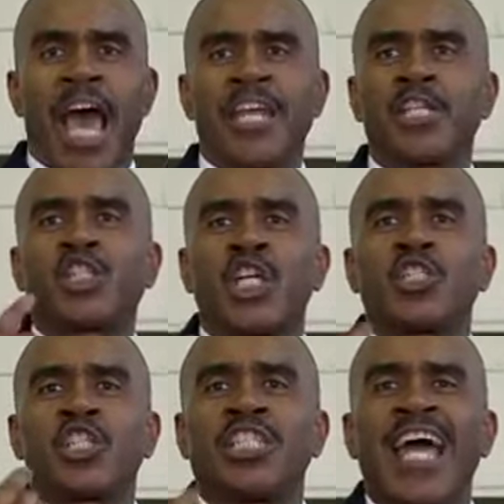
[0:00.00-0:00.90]
And a
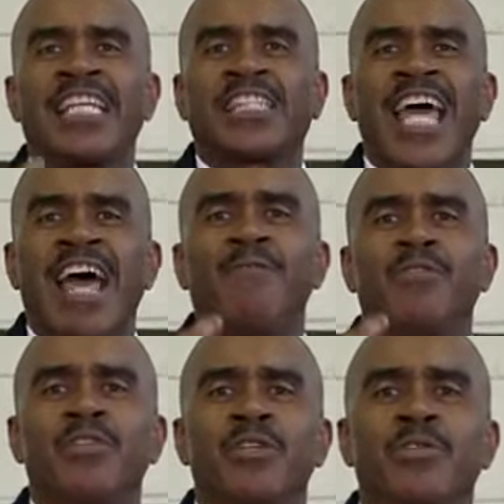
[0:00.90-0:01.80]
church like
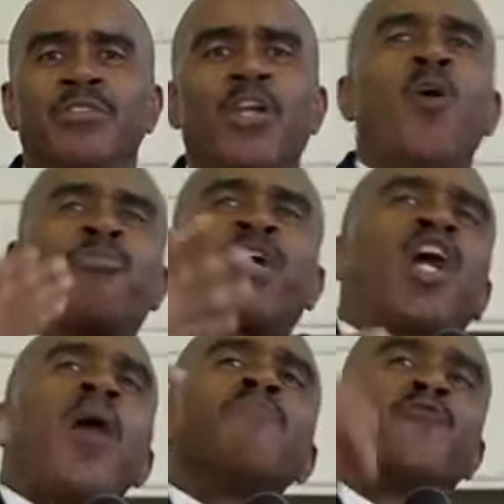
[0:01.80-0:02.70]
that don't
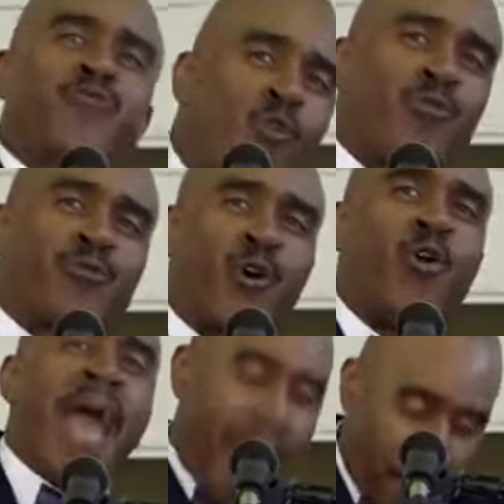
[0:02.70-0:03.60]
become fruitful